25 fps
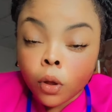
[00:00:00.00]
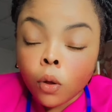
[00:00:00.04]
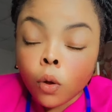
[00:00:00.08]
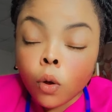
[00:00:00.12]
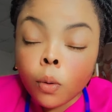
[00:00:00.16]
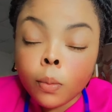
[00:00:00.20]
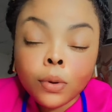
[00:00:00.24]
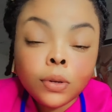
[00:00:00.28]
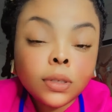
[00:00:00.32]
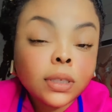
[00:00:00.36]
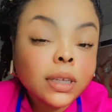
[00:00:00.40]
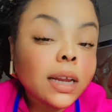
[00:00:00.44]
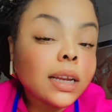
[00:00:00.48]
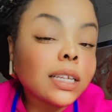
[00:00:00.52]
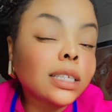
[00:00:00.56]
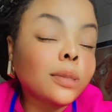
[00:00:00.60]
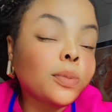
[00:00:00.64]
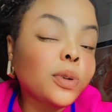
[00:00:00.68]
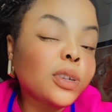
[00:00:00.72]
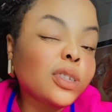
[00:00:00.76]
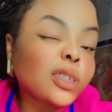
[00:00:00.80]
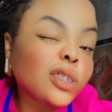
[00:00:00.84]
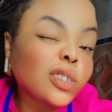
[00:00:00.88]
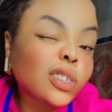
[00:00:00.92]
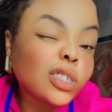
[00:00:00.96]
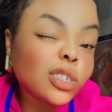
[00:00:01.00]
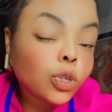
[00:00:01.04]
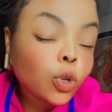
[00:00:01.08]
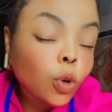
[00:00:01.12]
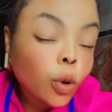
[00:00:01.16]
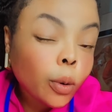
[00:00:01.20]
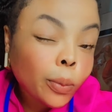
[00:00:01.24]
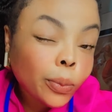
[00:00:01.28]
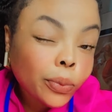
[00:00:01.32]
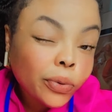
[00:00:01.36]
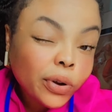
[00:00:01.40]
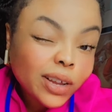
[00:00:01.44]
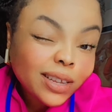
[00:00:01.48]
hormones that is produced in
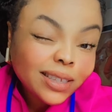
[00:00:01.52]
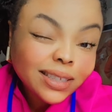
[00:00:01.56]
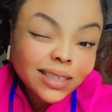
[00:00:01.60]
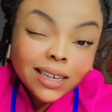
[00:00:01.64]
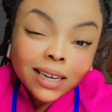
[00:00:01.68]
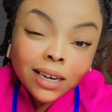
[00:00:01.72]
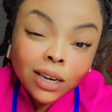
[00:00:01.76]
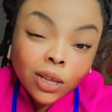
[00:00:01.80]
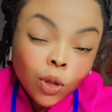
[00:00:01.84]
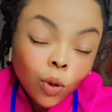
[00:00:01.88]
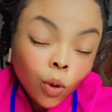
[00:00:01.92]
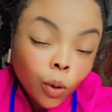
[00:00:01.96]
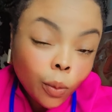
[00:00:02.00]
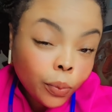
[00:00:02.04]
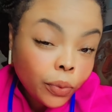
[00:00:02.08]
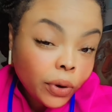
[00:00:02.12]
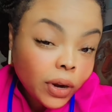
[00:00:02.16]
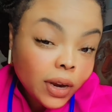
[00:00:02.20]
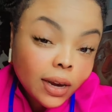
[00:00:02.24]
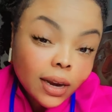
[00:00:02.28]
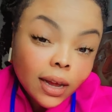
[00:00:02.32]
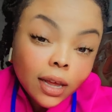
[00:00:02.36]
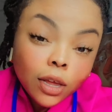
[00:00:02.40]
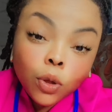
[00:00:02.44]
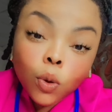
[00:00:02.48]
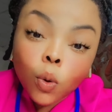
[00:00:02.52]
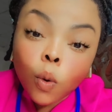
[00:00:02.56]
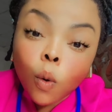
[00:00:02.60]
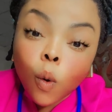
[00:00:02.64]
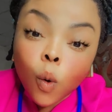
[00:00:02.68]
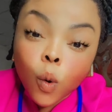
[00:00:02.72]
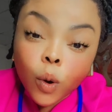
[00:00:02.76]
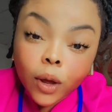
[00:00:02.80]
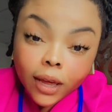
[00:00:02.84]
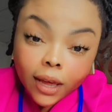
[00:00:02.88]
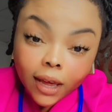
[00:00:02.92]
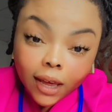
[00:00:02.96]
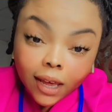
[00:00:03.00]
your brain, telling your brain that you're
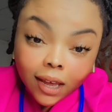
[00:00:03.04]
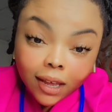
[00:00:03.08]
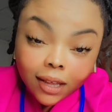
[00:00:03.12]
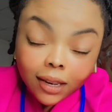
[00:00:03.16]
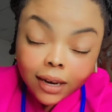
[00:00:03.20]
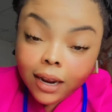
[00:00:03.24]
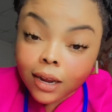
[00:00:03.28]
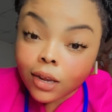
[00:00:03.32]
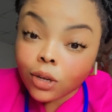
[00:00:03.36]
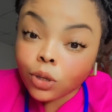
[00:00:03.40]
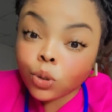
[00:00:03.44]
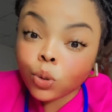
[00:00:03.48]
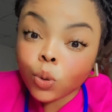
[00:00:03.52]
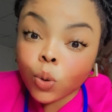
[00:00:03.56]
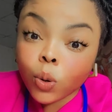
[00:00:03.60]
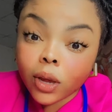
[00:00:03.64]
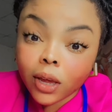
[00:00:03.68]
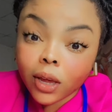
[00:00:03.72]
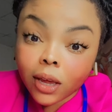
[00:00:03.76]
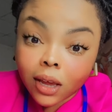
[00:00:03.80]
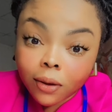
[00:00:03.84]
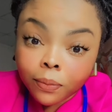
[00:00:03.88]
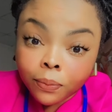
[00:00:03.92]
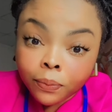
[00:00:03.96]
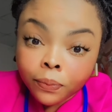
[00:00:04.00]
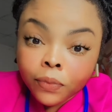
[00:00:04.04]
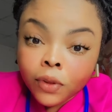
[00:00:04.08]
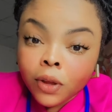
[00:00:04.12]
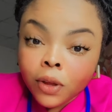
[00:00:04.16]
okay, that it's okay.